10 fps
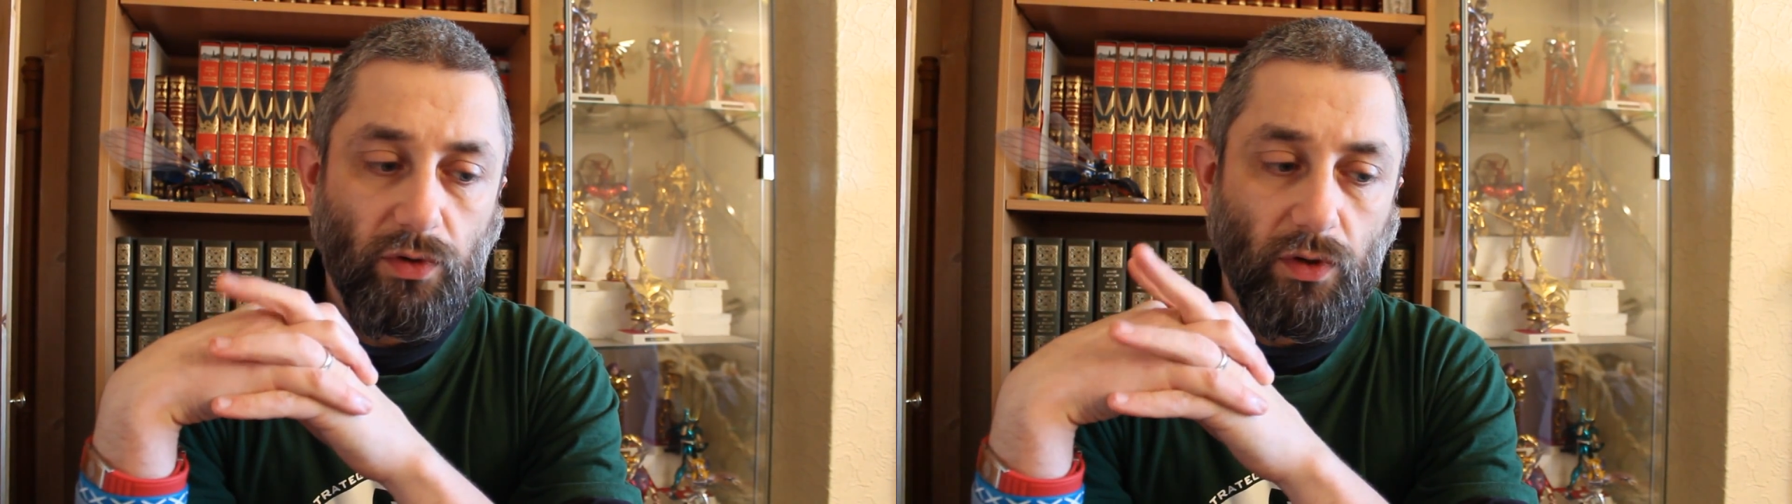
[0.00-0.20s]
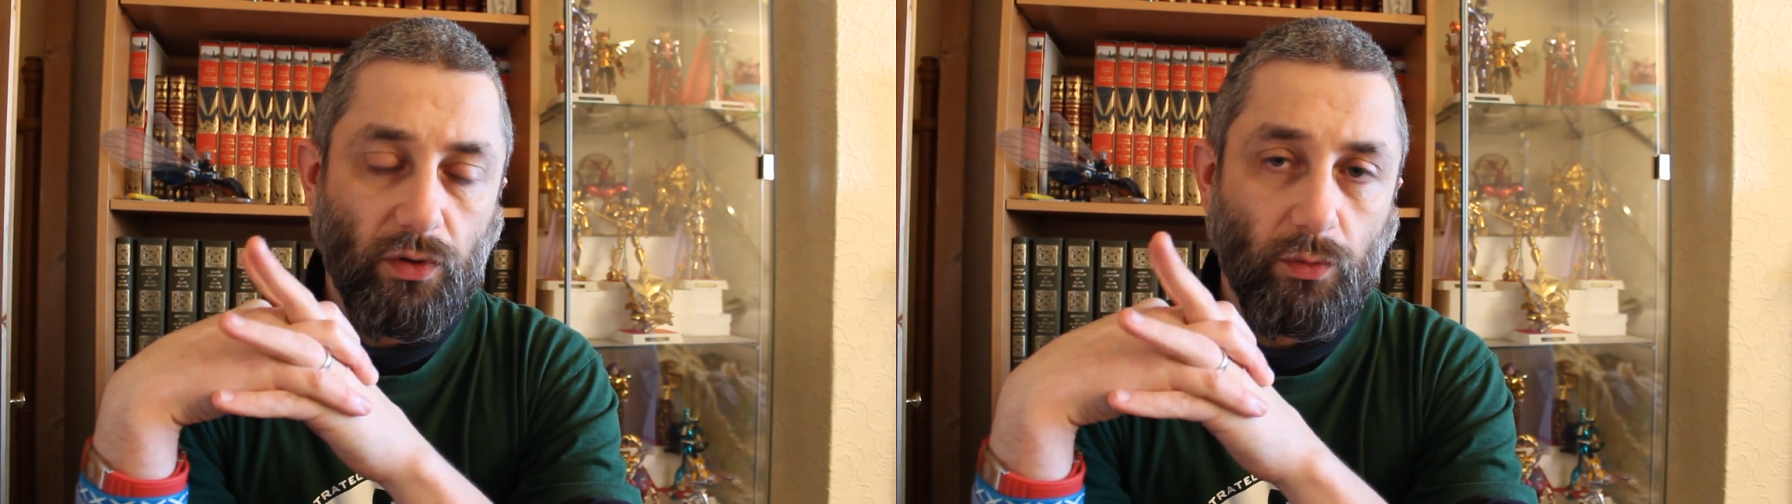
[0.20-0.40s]

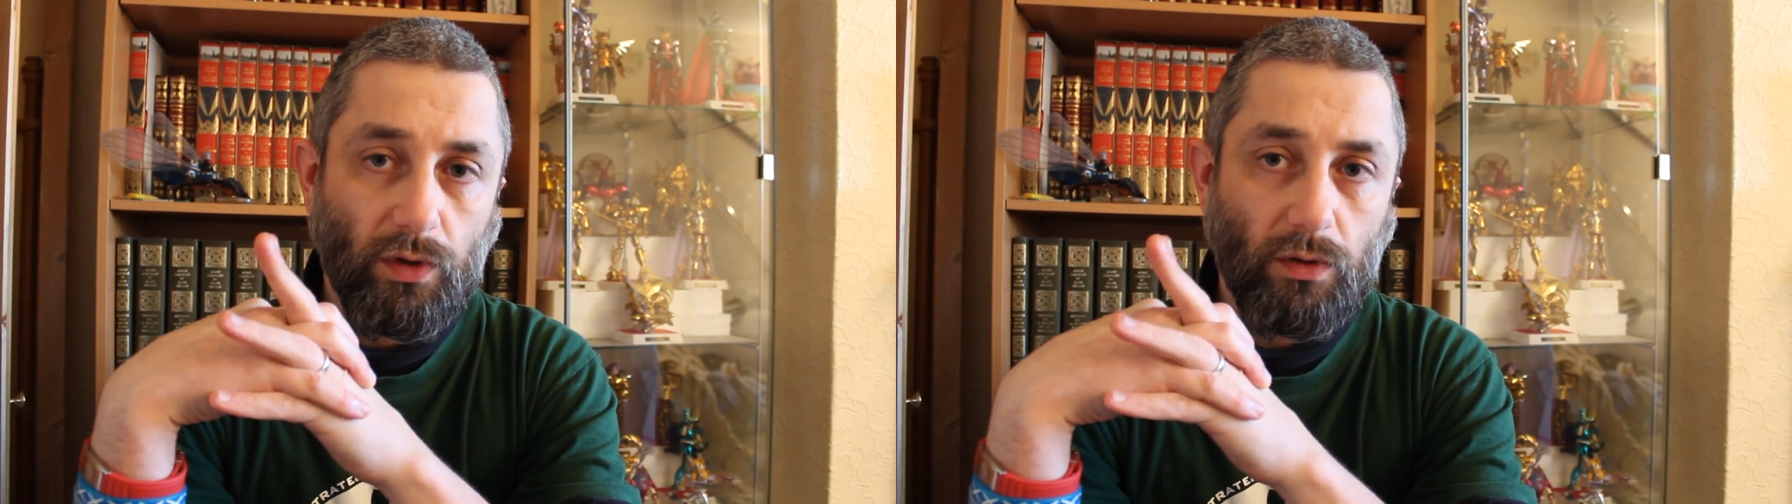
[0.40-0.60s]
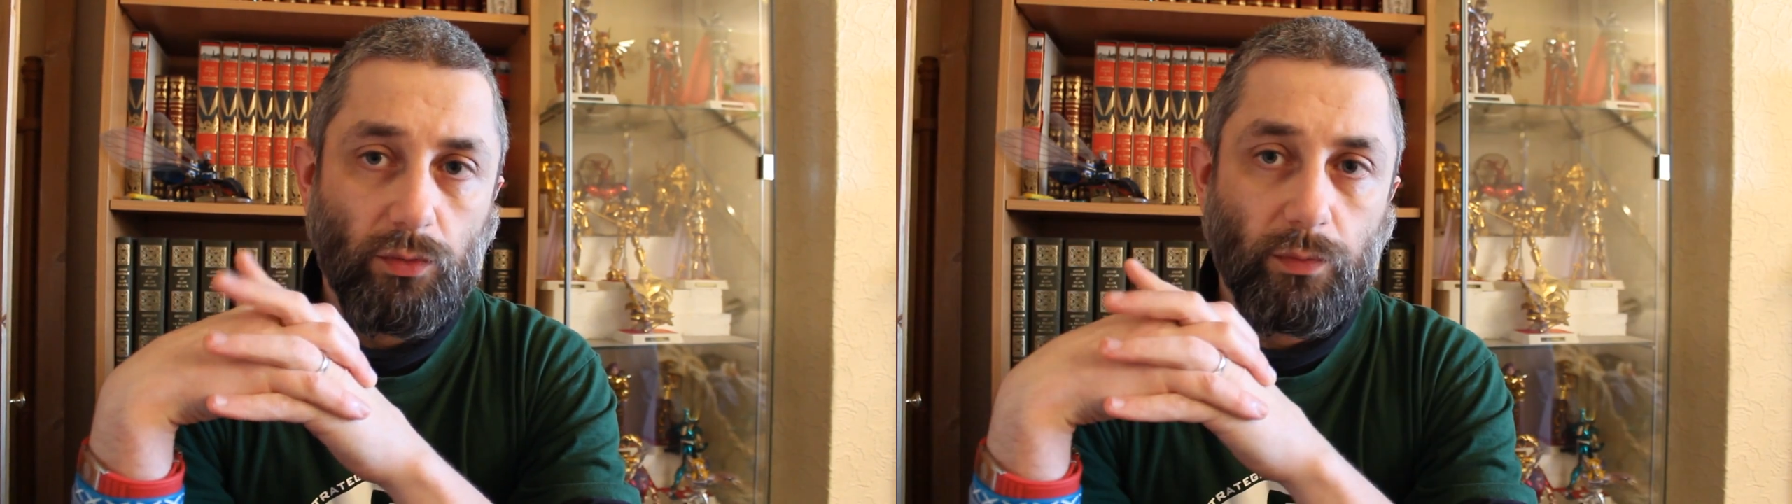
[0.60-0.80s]
and I thought,
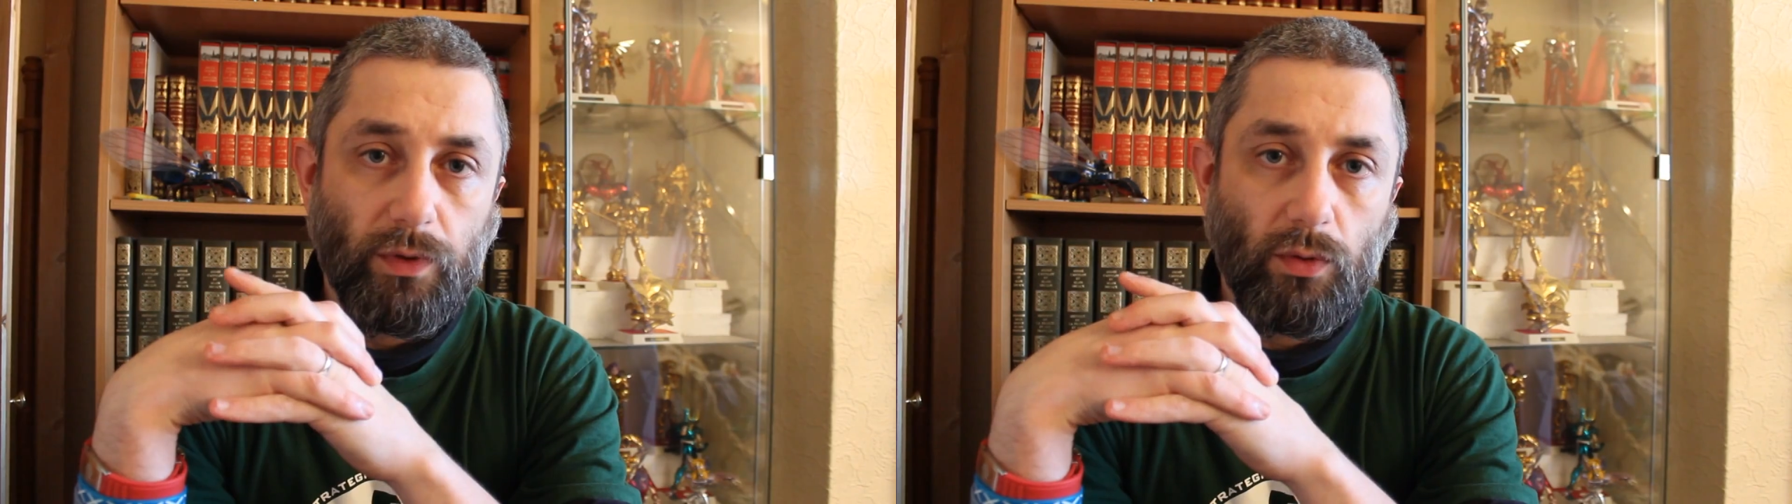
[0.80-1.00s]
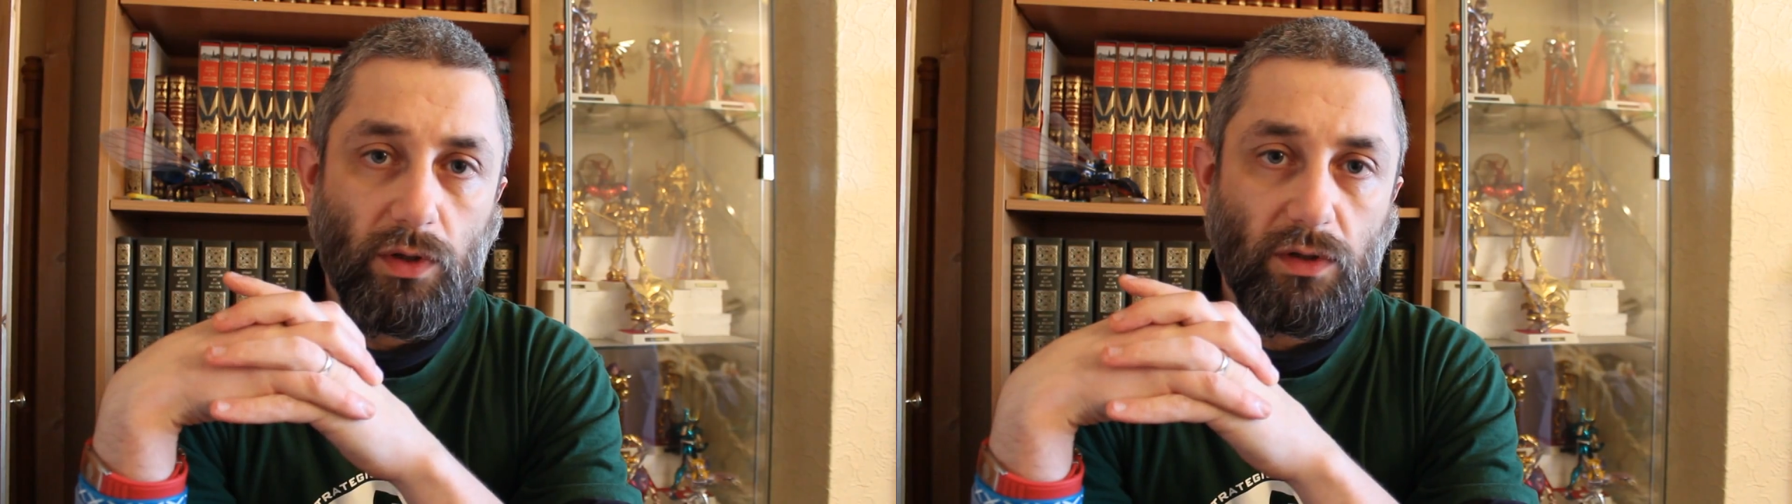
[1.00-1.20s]
well, it would be
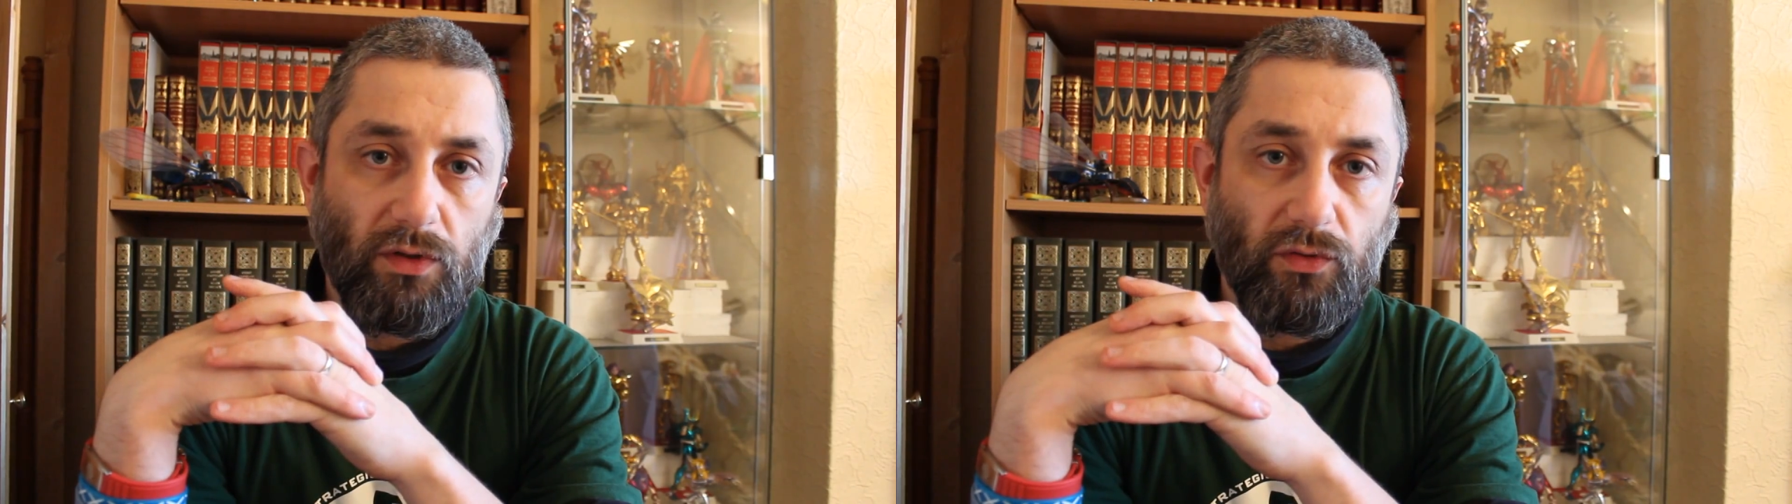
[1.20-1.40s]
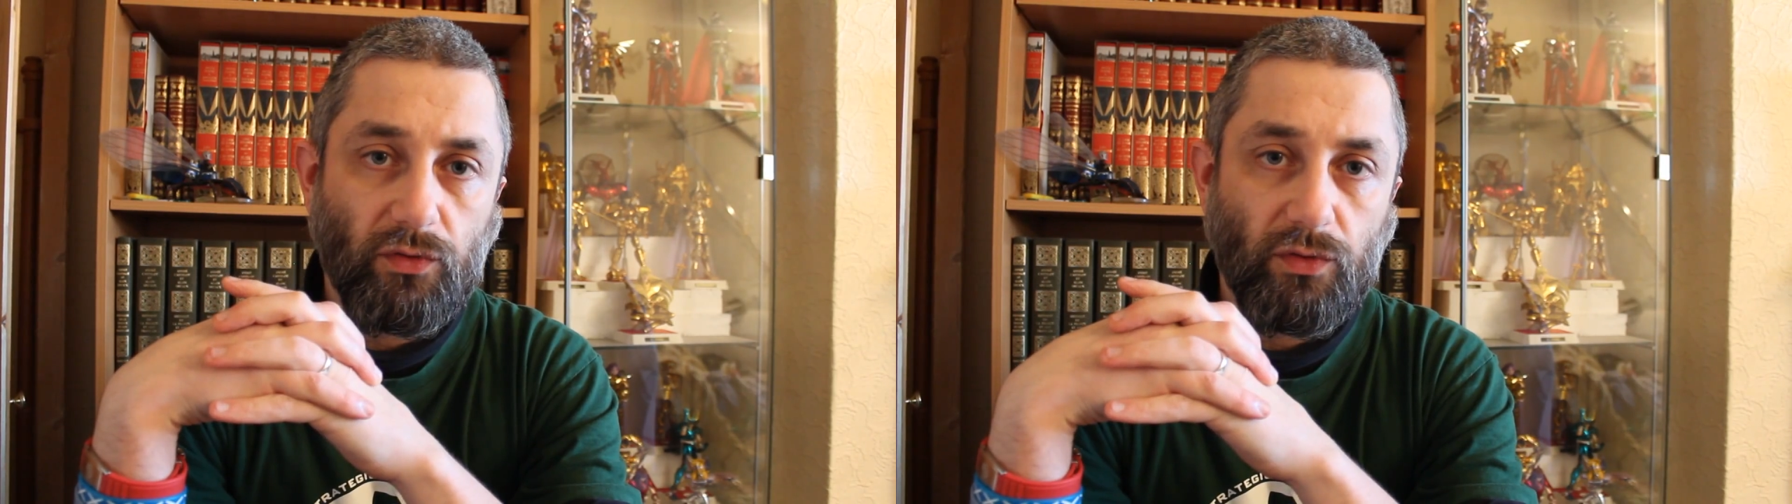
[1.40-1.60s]
quite nice to